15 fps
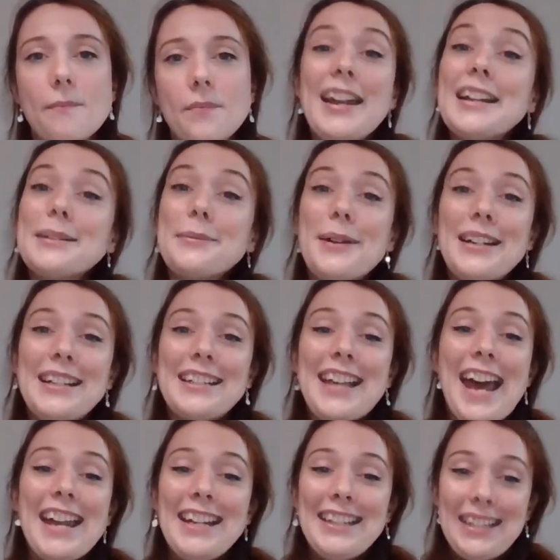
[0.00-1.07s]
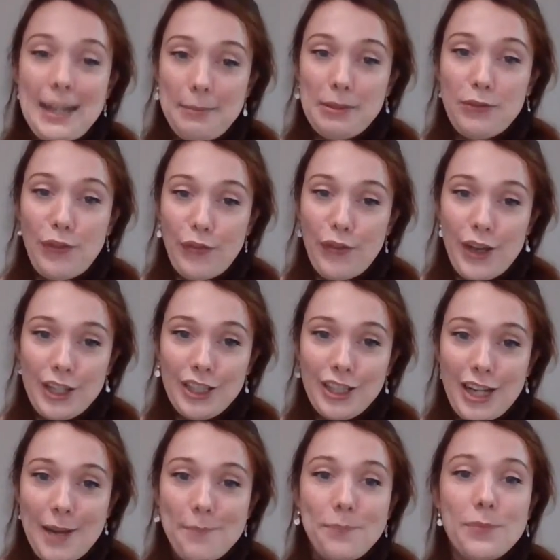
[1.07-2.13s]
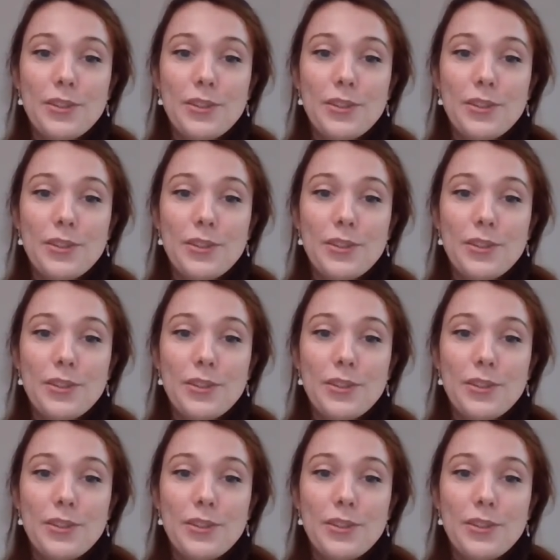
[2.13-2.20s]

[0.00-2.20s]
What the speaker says: The next one is any tips for first year.